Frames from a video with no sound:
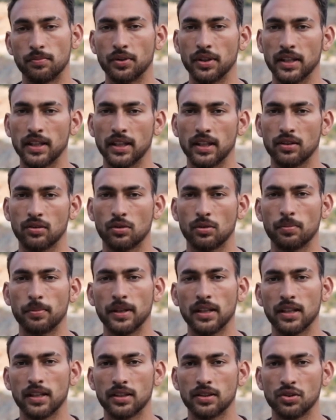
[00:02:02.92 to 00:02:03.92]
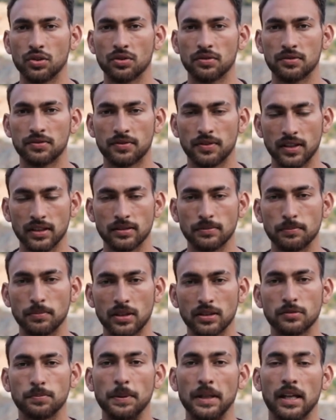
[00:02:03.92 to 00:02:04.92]
breathing, it would be that you first
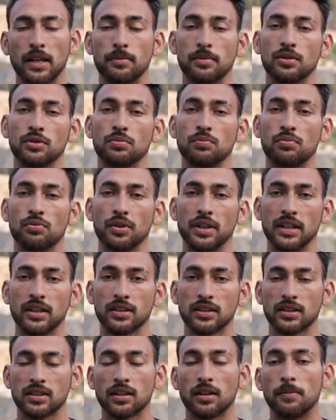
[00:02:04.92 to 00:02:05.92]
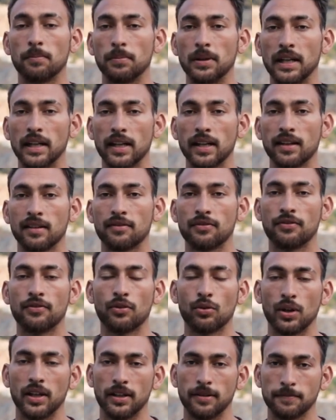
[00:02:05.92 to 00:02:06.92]
must be able to breathe completely and
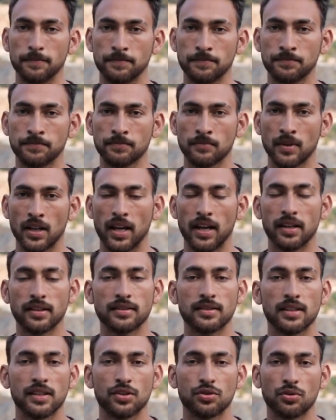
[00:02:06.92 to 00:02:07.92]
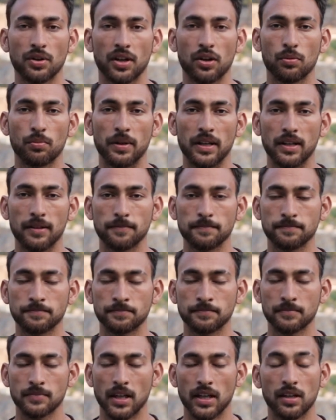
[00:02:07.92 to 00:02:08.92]
fully, and still try to be.
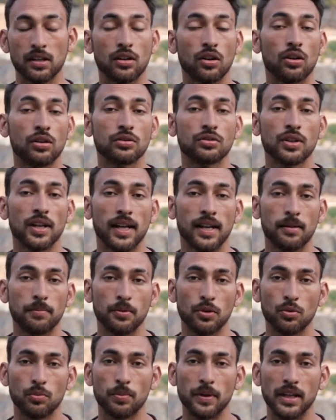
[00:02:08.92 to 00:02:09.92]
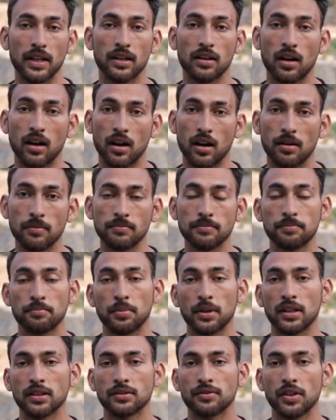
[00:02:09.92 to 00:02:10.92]
It will also help you be calm,
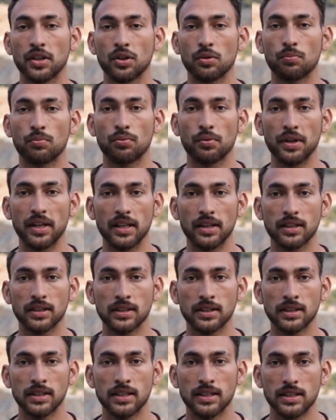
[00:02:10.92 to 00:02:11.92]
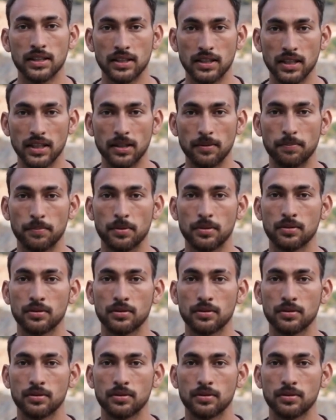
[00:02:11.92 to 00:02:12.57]
because when you breathe deep